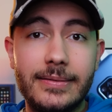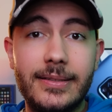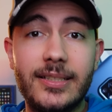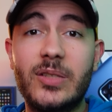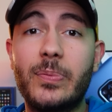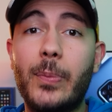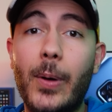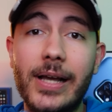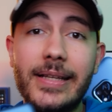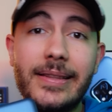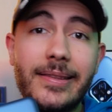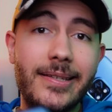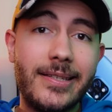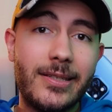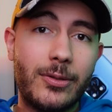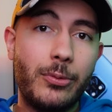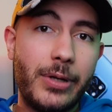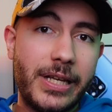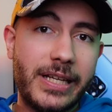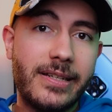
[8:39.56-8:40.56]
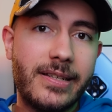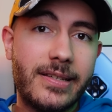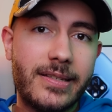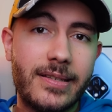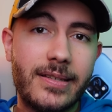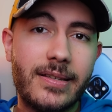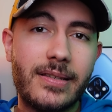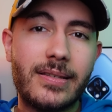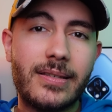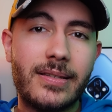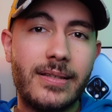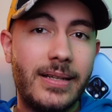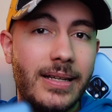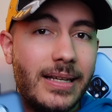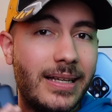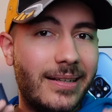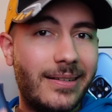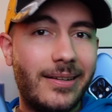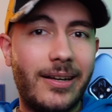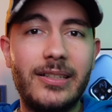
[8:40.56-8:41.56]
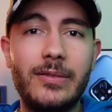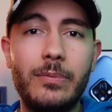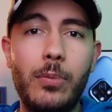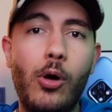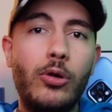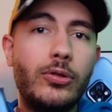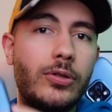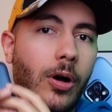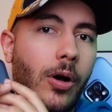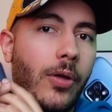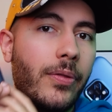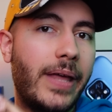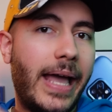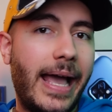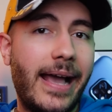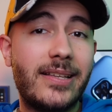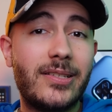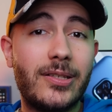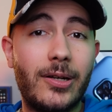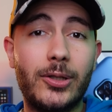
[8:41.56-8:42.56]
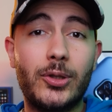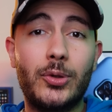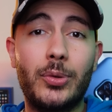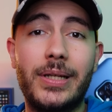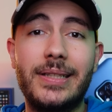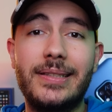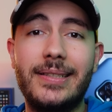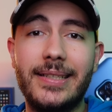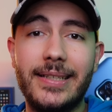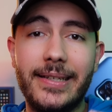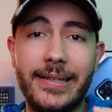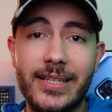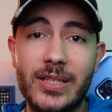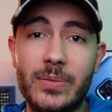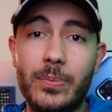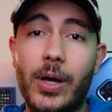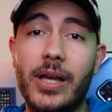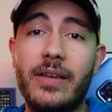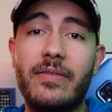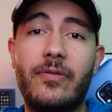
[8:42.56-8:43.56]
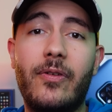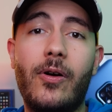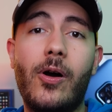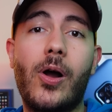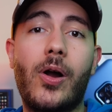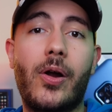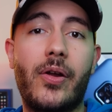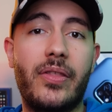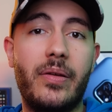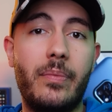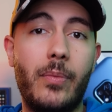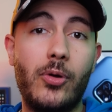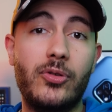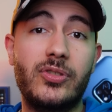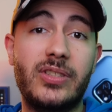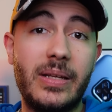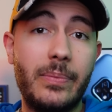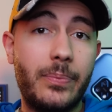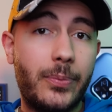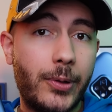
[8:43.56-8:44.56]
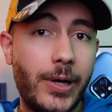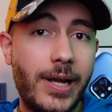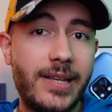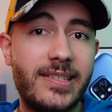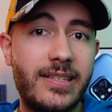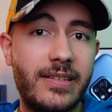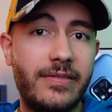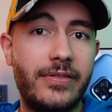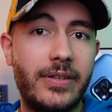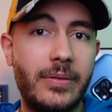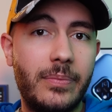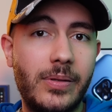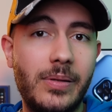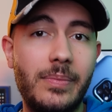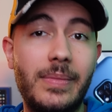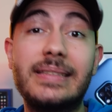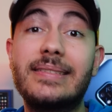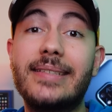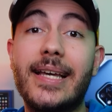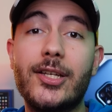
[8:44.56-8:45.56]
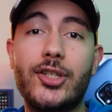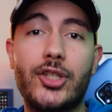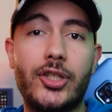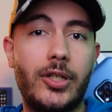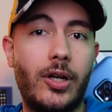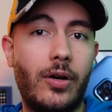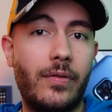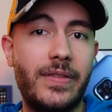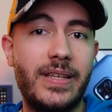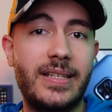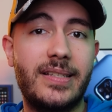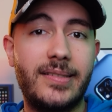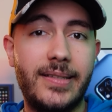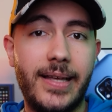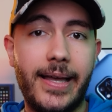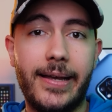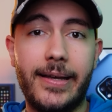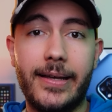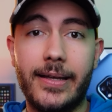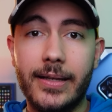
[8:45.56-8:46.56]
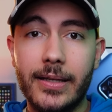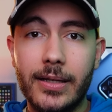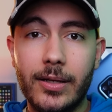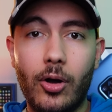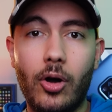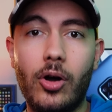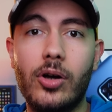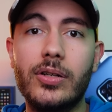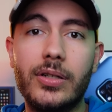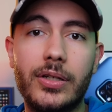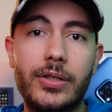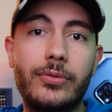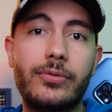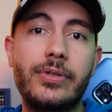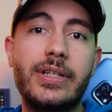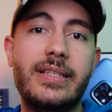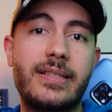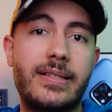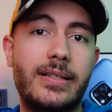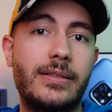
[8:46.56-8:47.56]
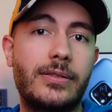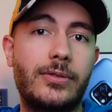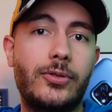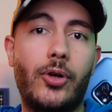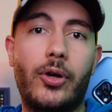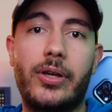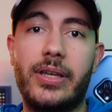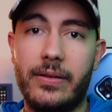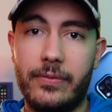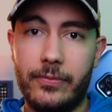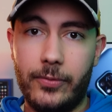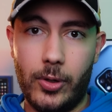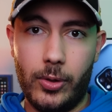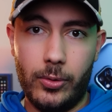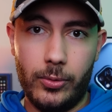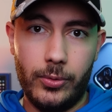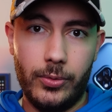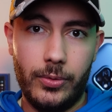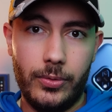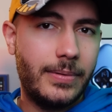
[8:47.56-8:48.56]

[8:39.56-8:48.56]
Despite these weaknesses, night mode on the XR20 is by far the most impressive implementation of this tech on a recent Nokia phone.